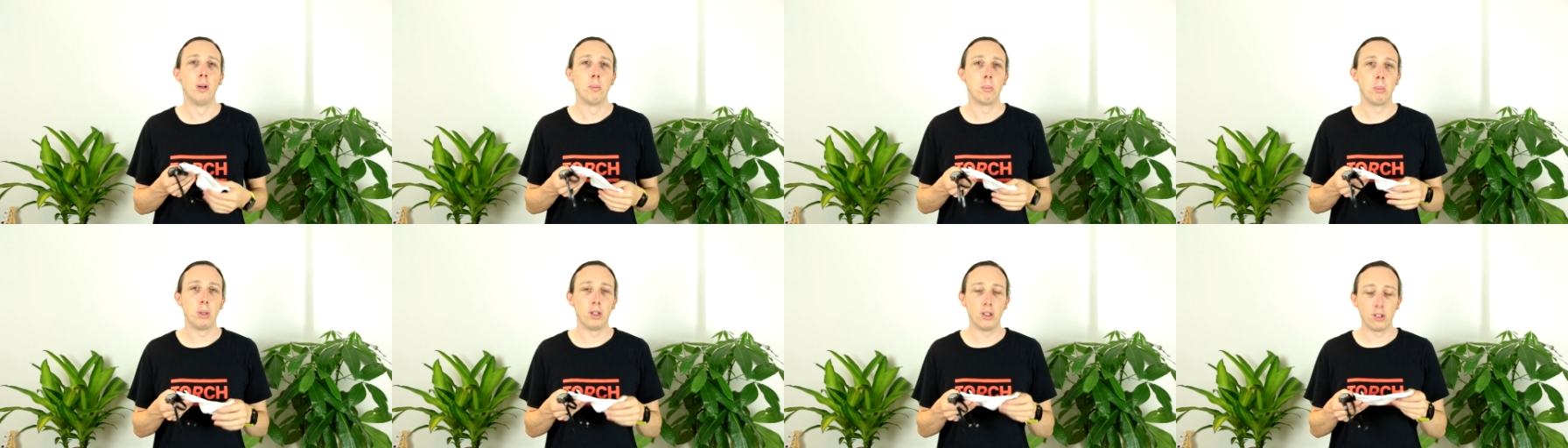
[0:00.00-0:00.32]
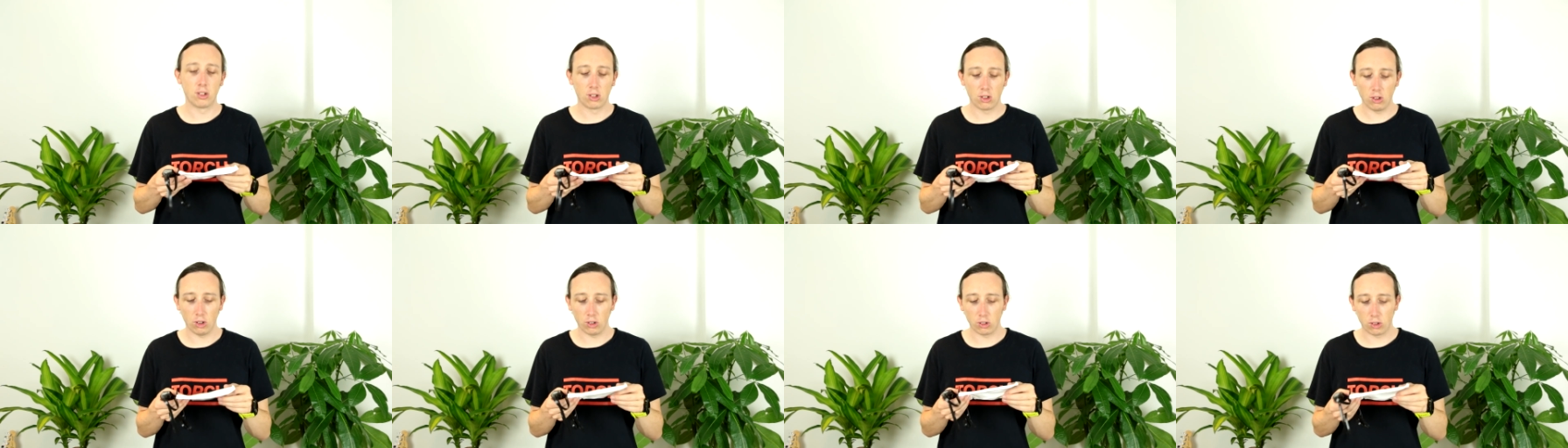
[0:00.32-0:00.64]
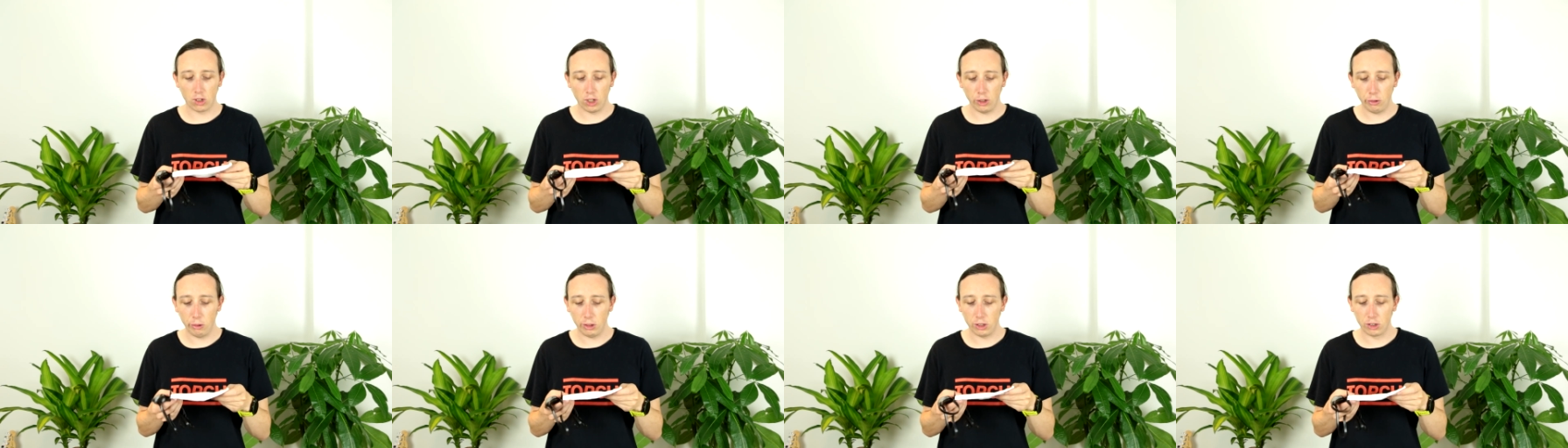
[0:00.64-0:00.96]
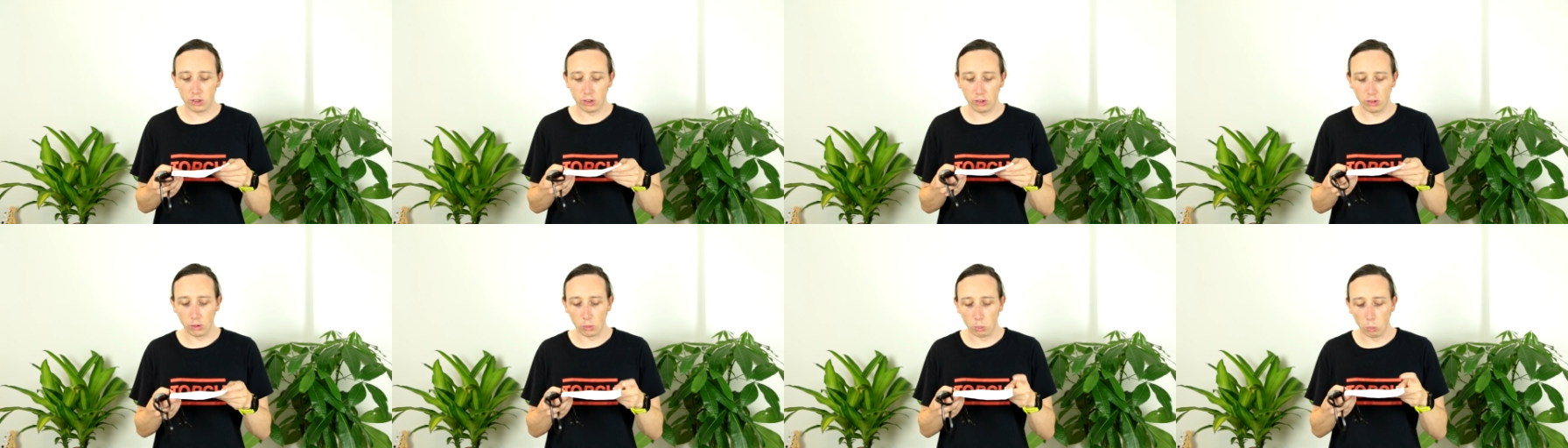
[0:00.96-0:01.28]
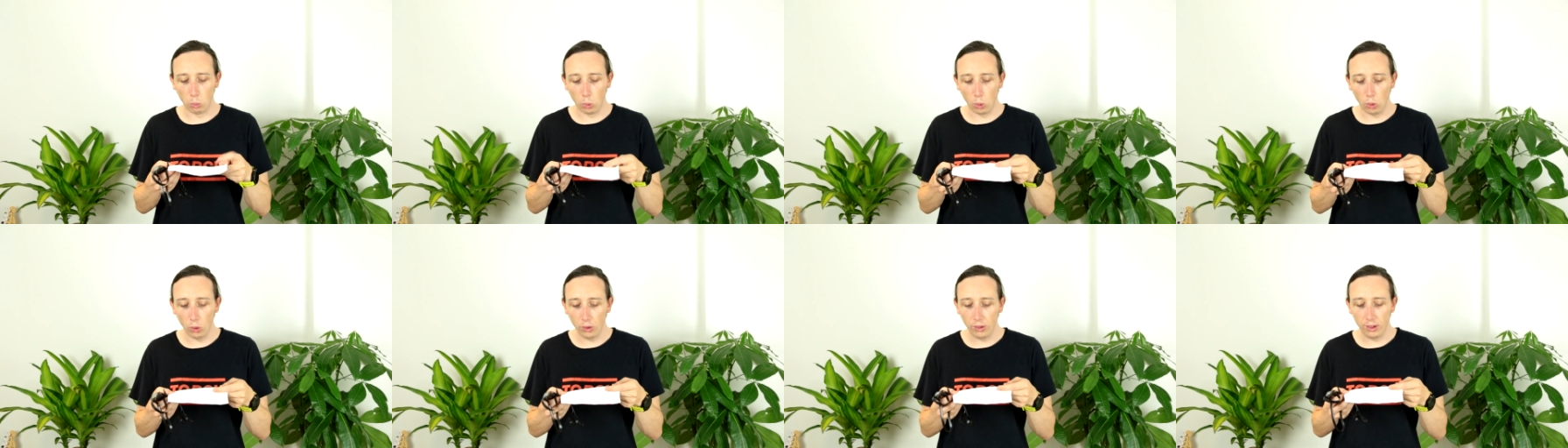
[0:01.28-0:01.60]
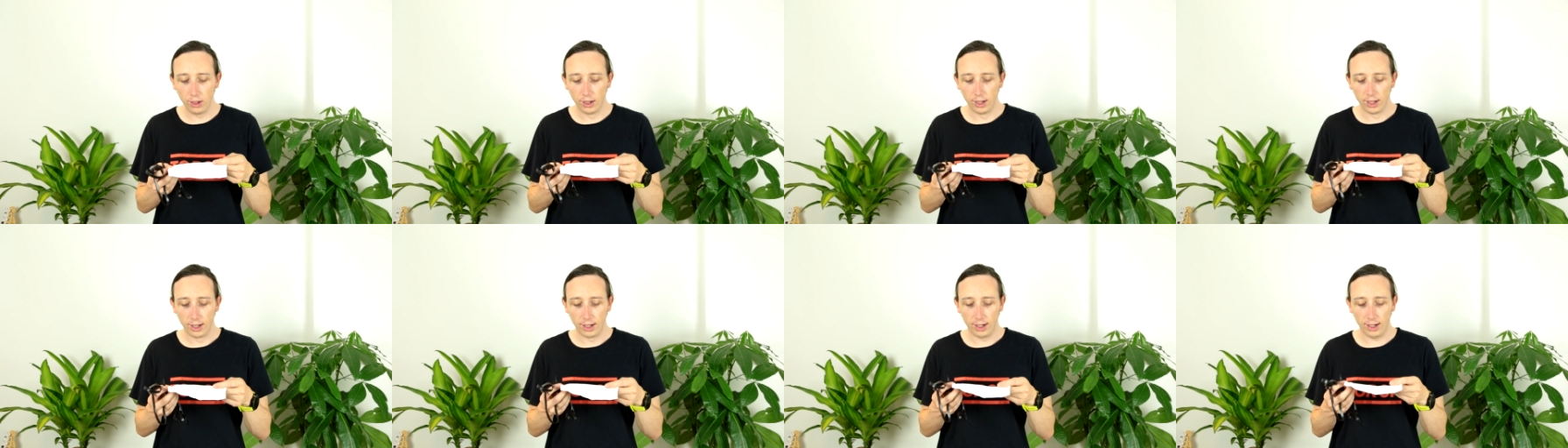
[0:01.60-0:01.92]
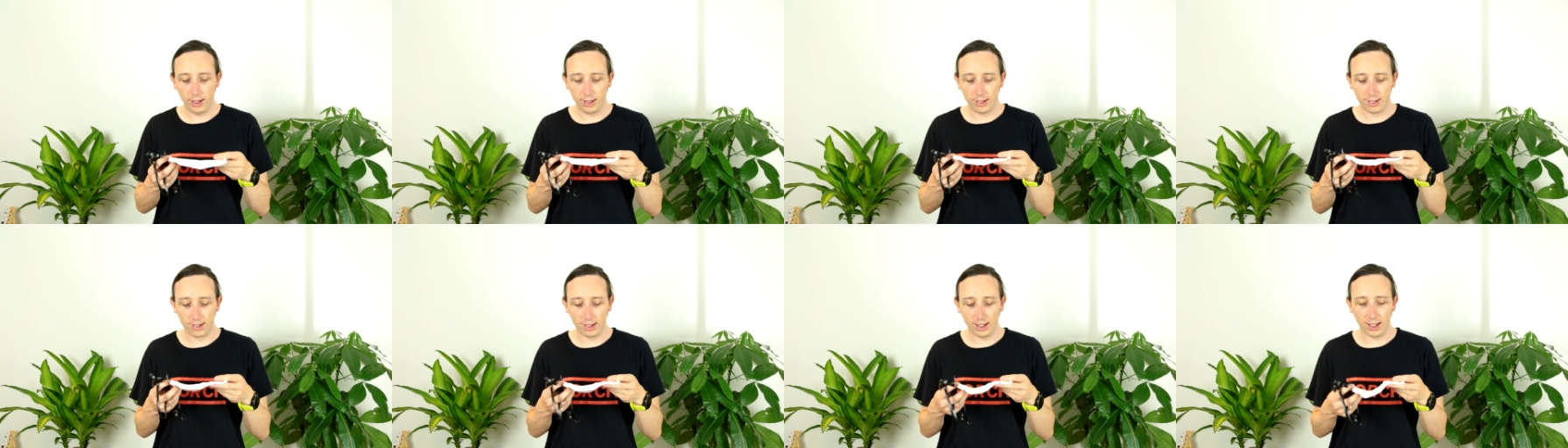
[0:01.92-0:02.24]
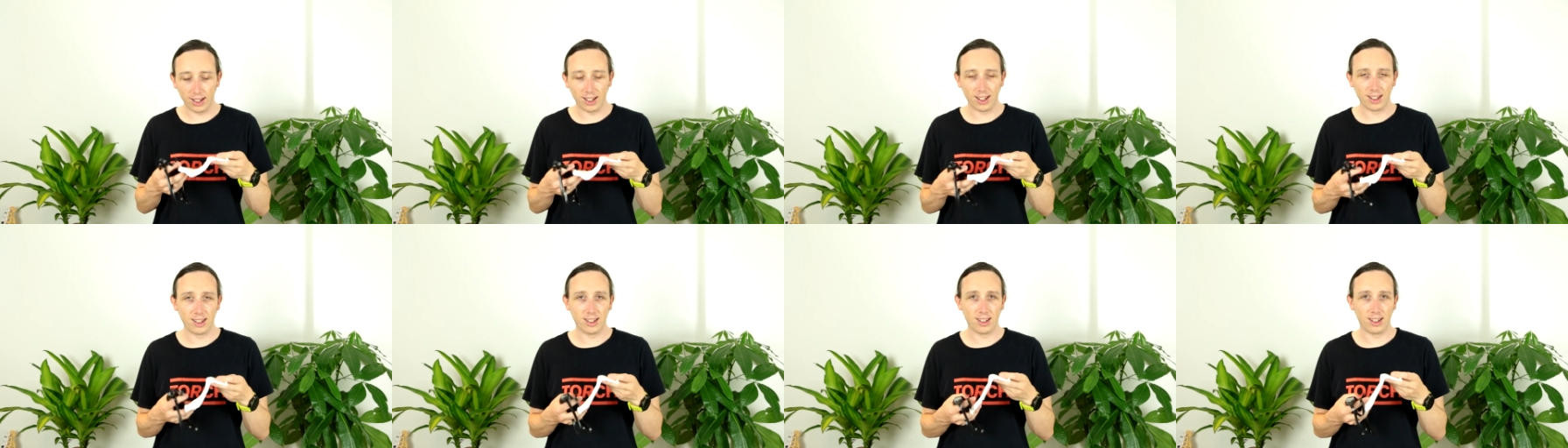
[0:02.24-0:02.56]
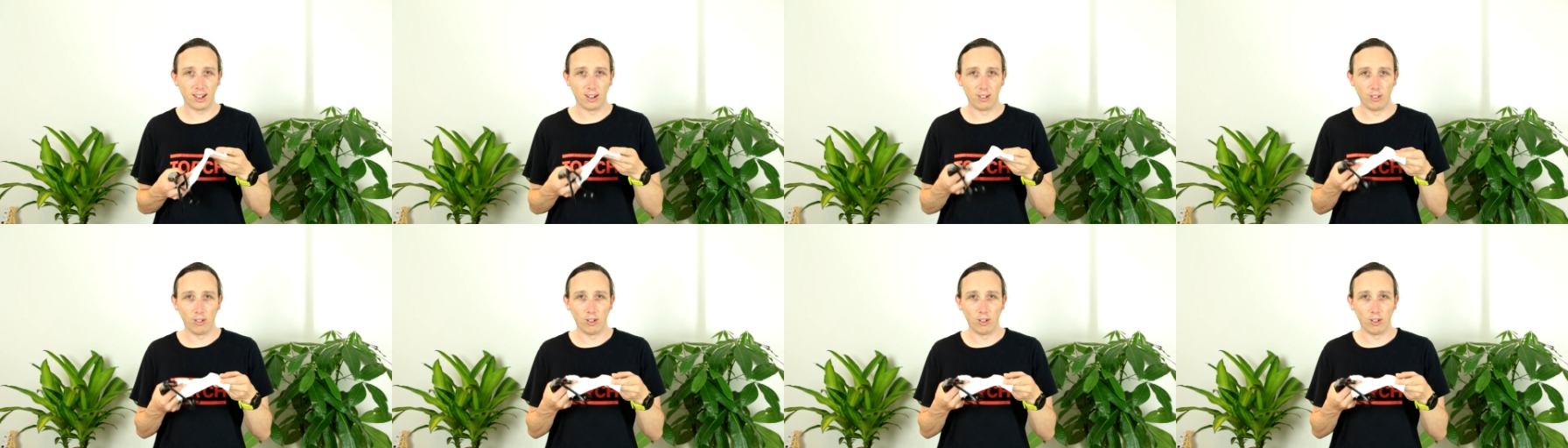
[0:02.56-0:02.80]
but it's got two issues. One is that